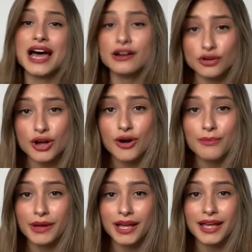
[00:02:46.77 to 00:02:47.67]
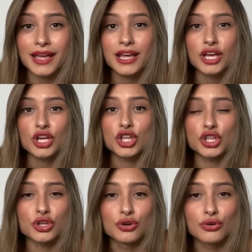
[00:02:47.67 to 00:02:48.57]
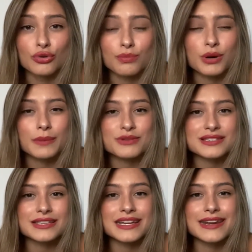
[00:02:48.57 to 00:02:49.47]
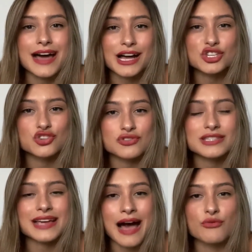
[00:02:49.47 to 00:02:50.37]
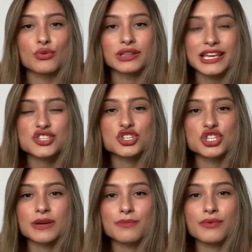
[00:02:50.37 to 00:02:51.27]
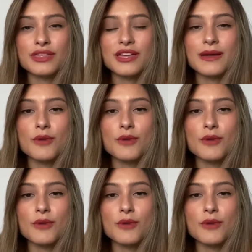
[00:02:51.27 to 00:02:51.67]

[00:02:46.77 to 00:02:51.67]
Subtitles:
I don't know, but you purposely not choosing to have a relationship with him